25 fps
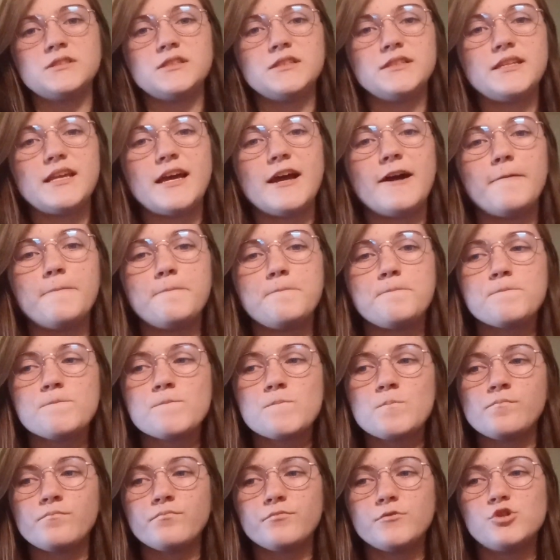Now,
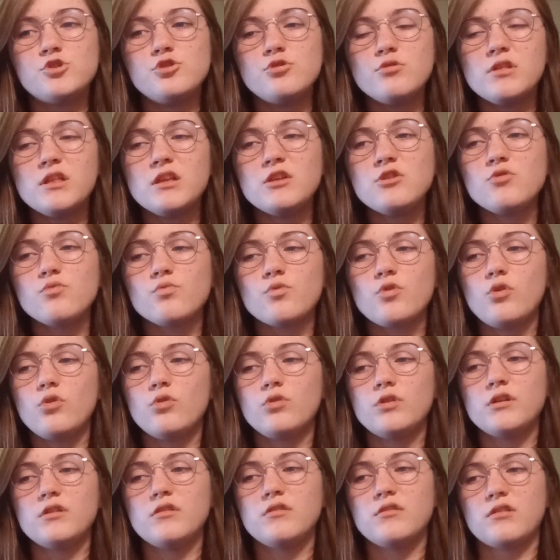choosing your role
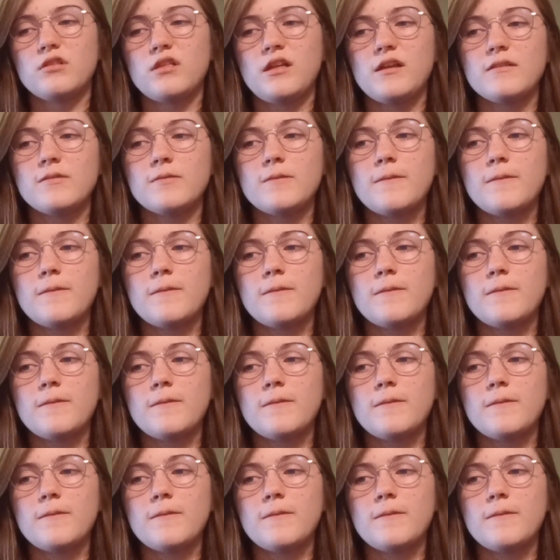is like